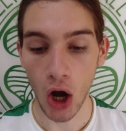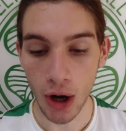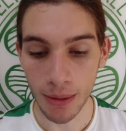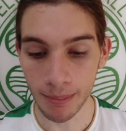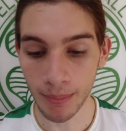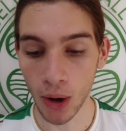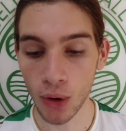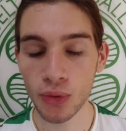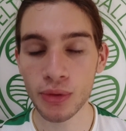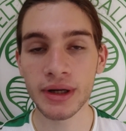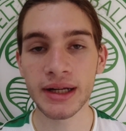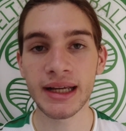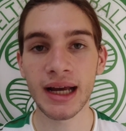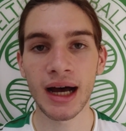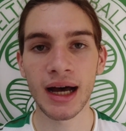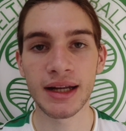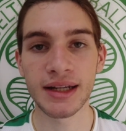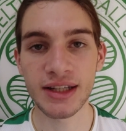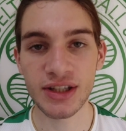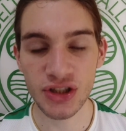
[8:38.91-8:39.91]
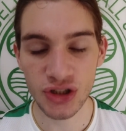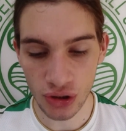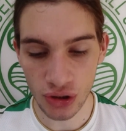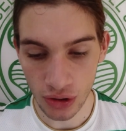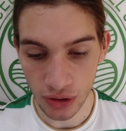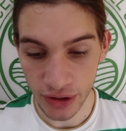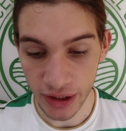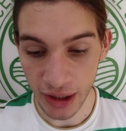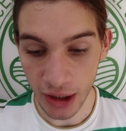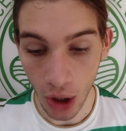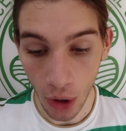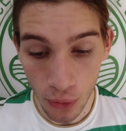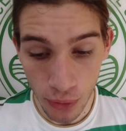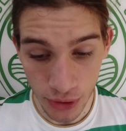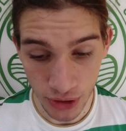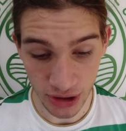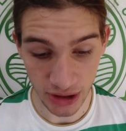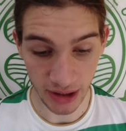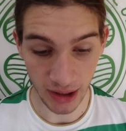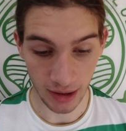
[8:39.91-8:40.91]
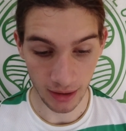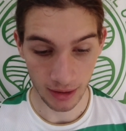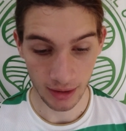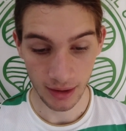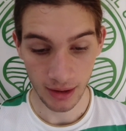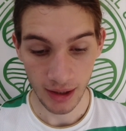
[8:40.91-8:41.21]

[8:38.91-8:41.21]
Omonia Nicosia.